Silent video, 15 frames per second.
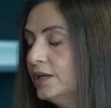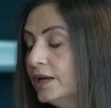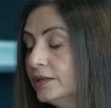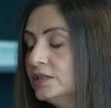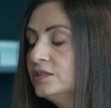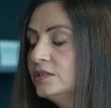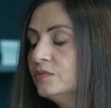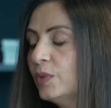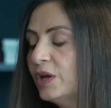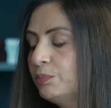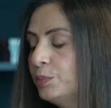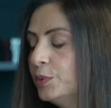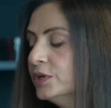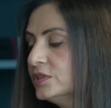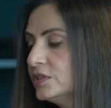and this is my
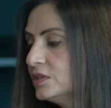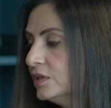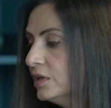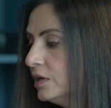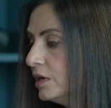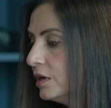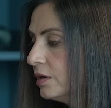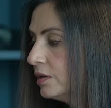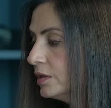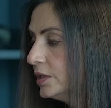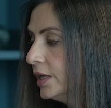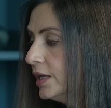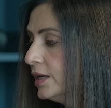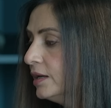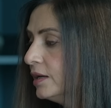personal
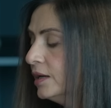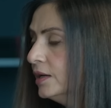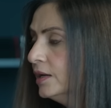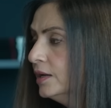take,